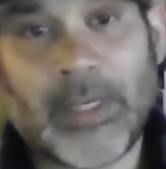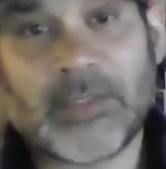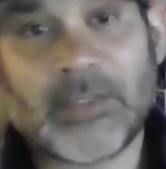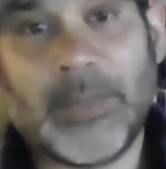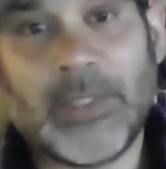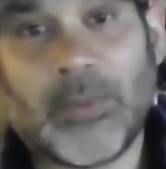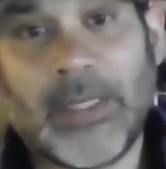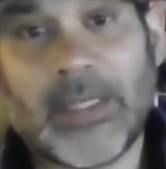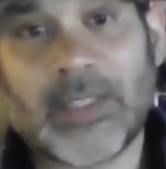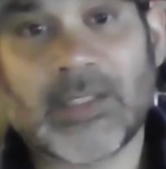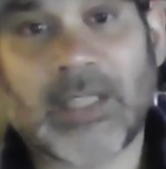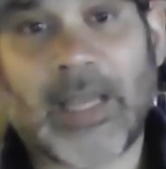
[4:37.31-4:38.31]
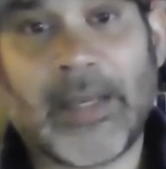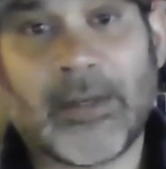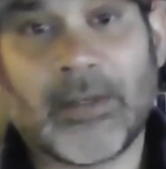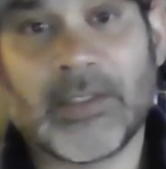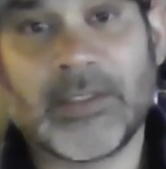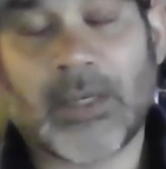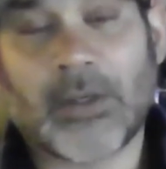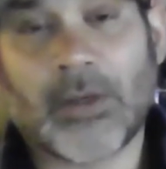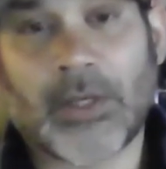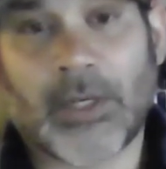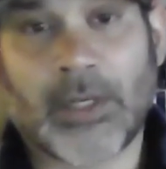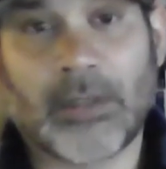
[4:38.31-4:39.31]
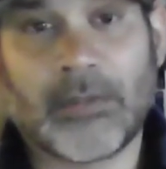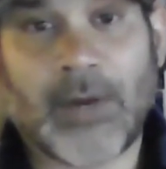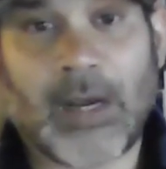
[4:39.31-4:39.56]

It's between his slider and his knuckle curve.